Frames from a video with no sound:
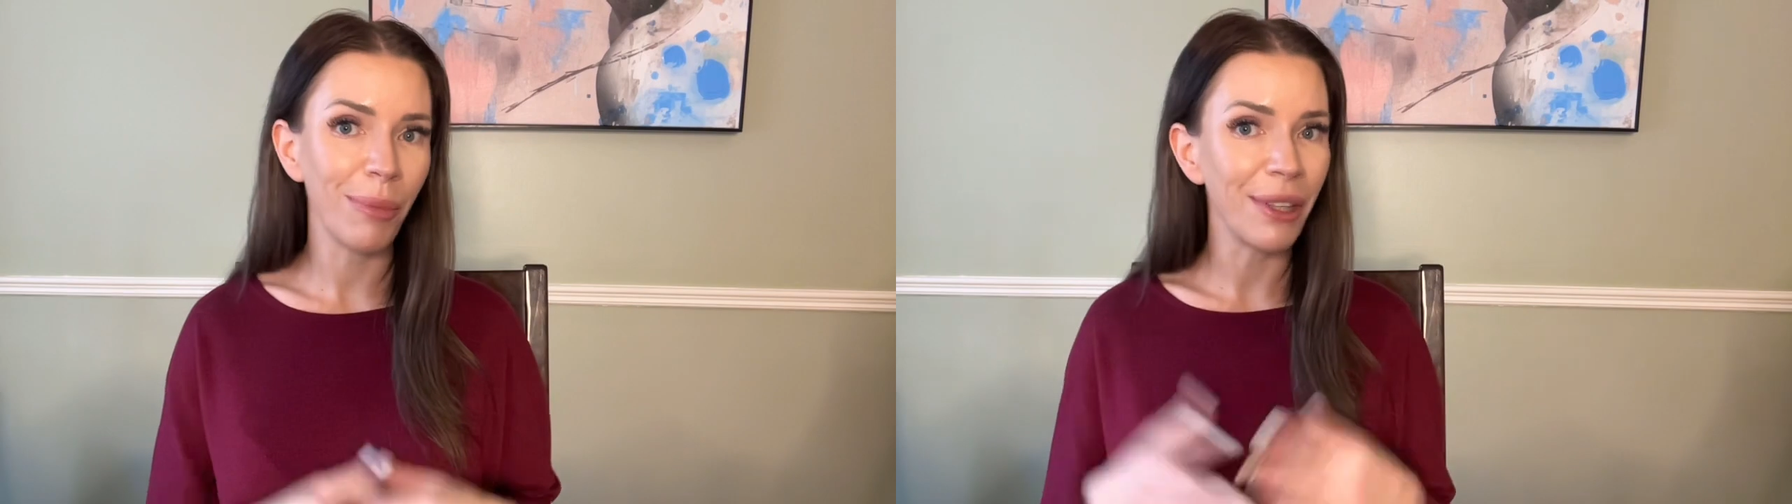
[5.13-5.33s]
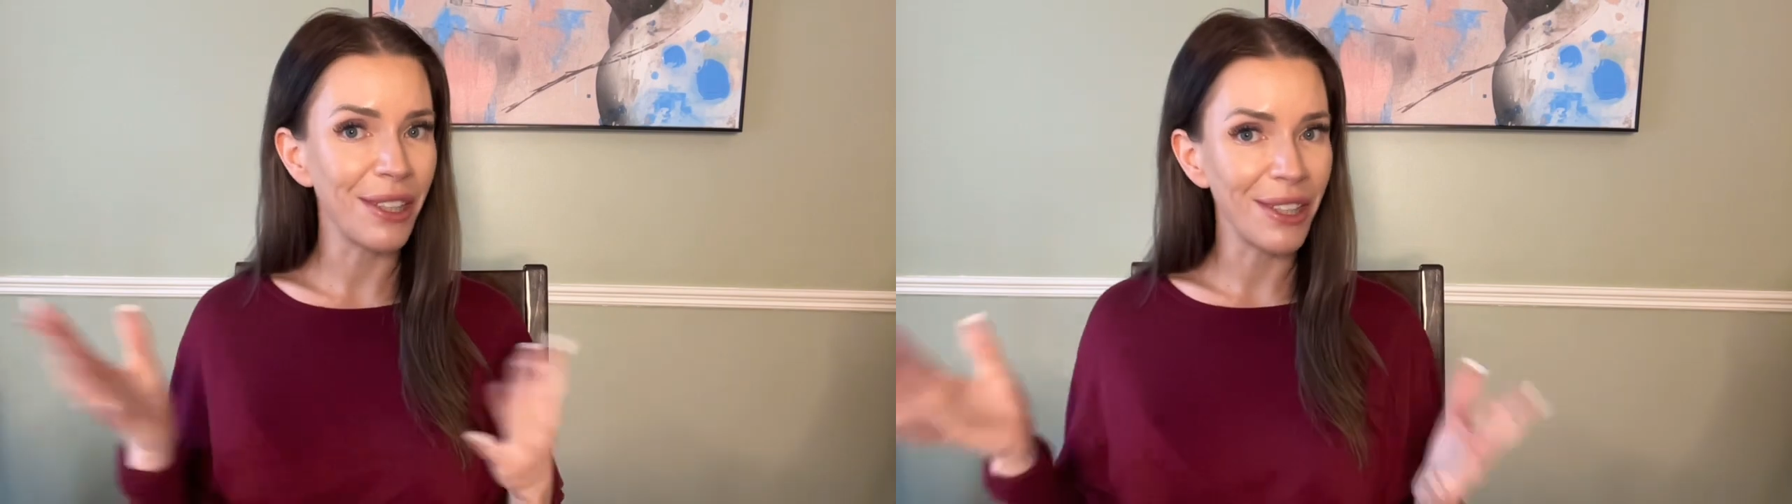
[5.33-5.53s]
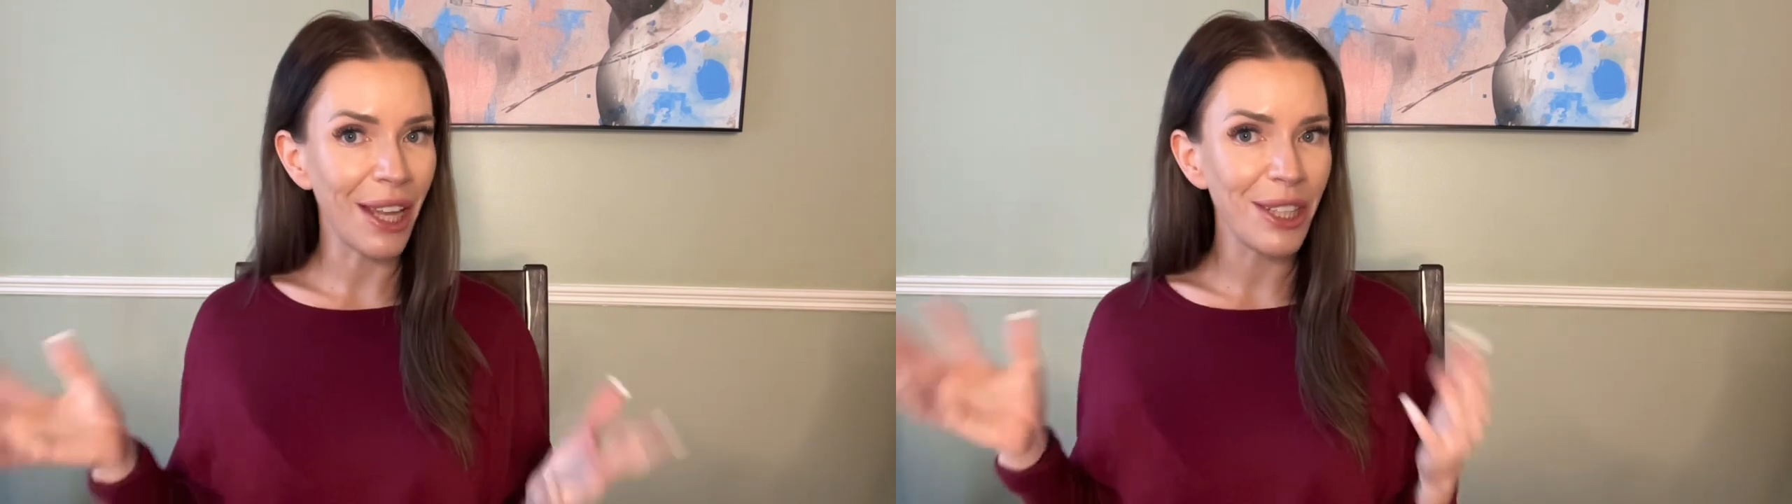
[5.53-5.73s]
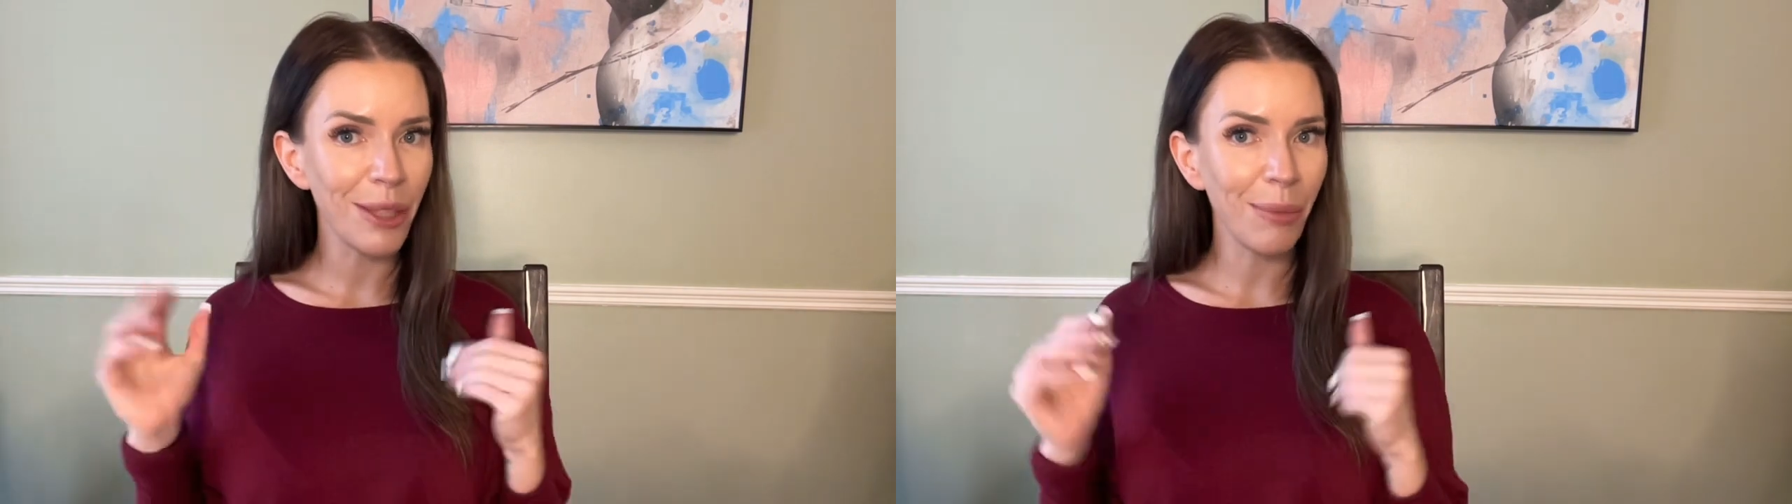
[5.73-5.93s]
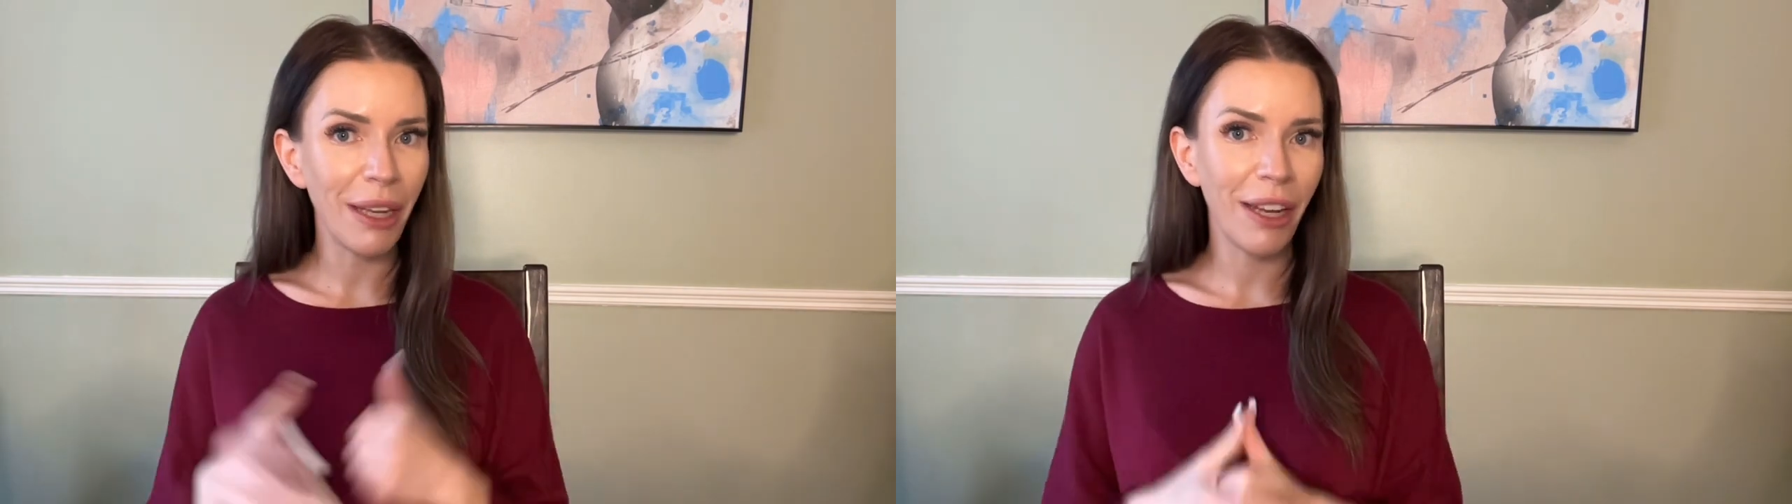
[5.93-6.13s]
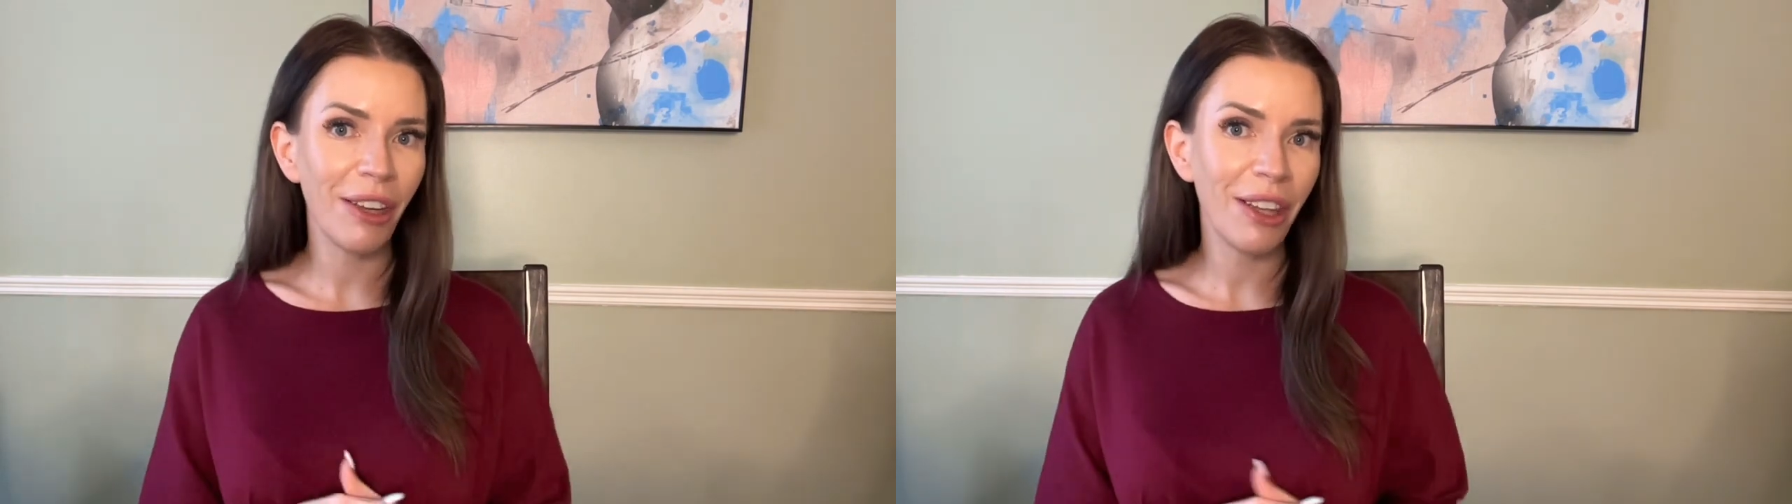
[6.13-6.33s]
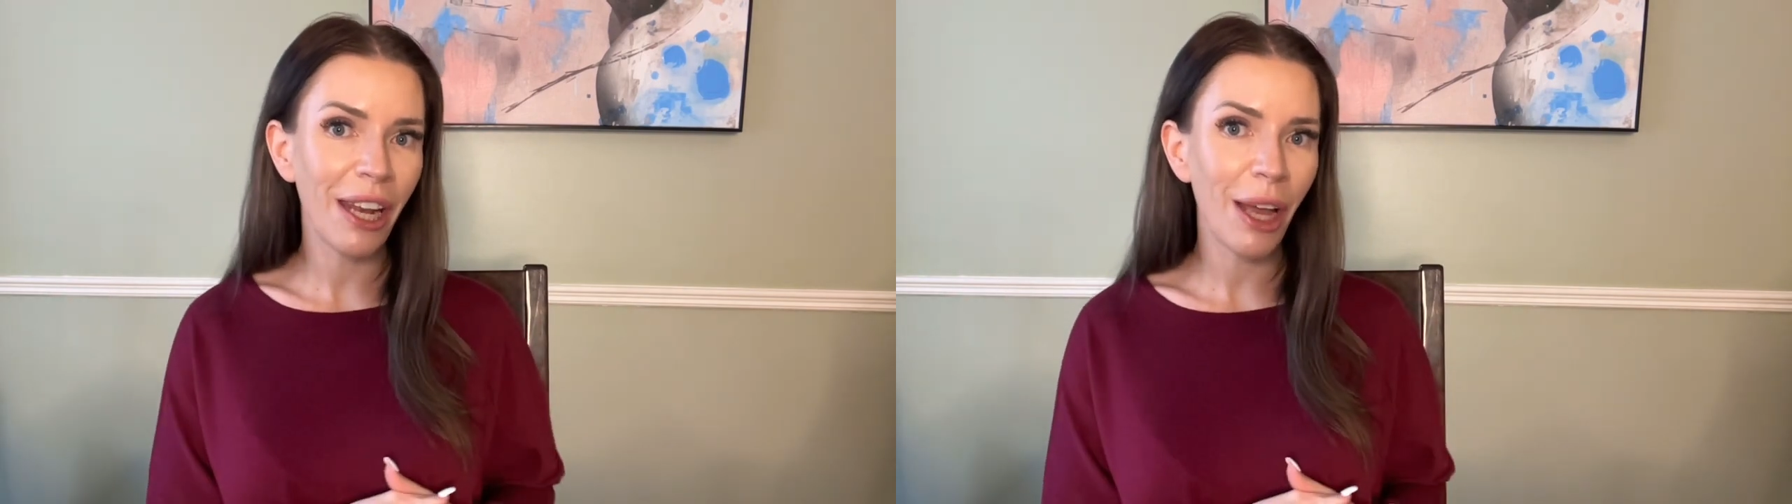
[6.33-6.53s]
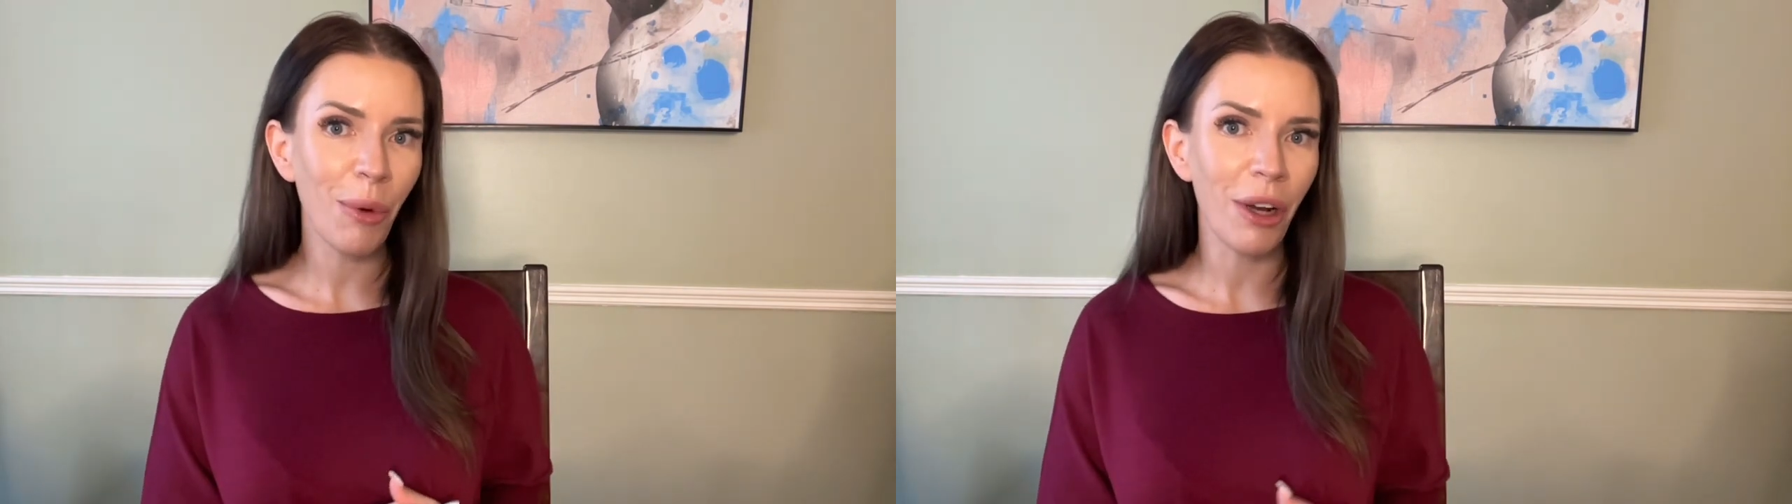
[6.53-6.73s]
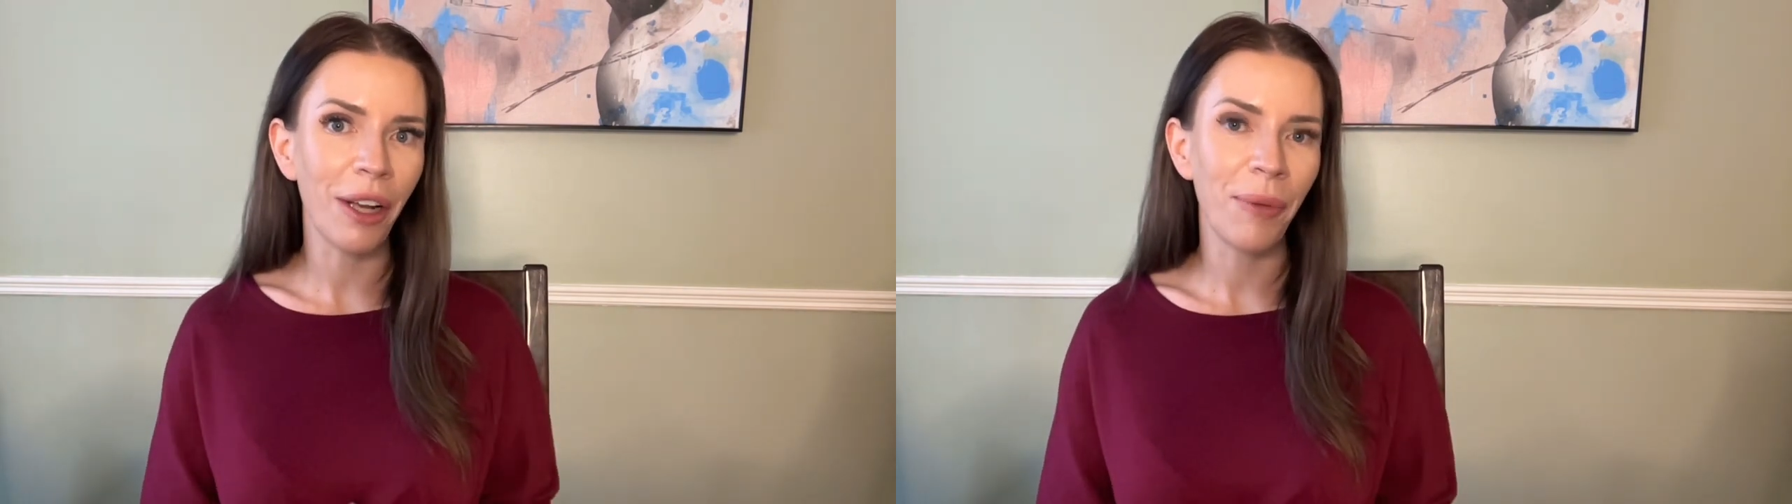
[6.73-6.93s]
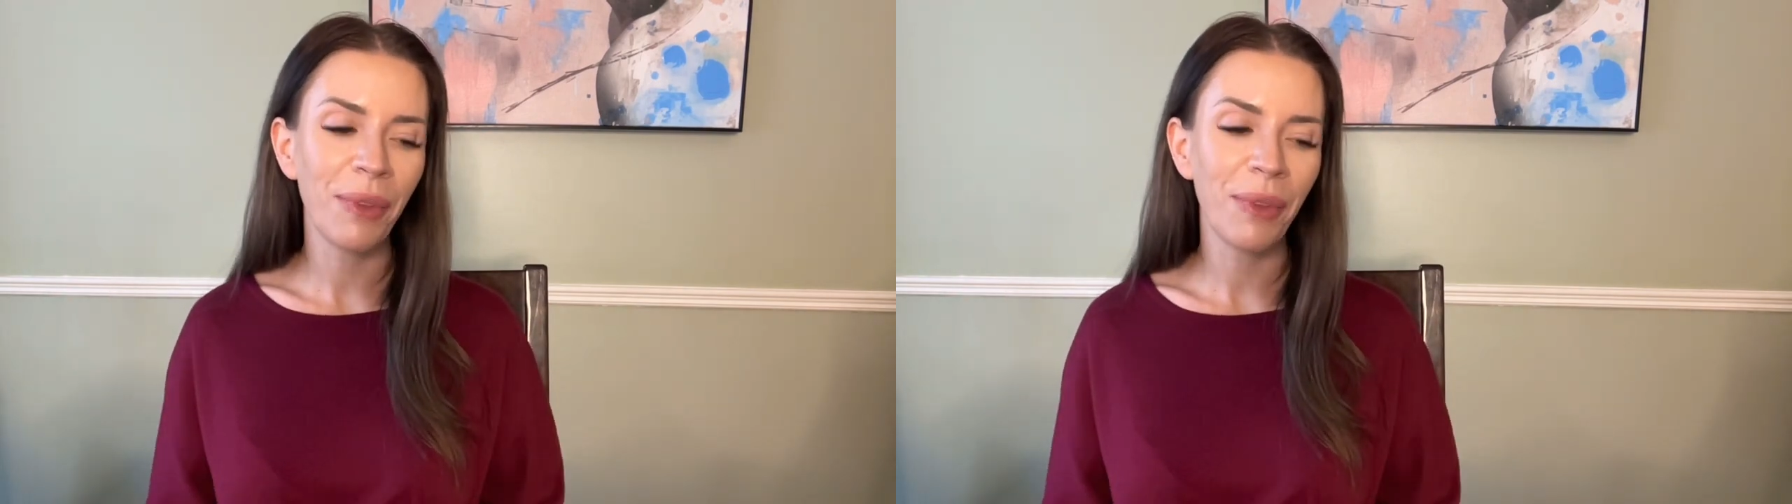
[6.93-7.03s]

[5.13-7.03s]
because that's the main area that I work.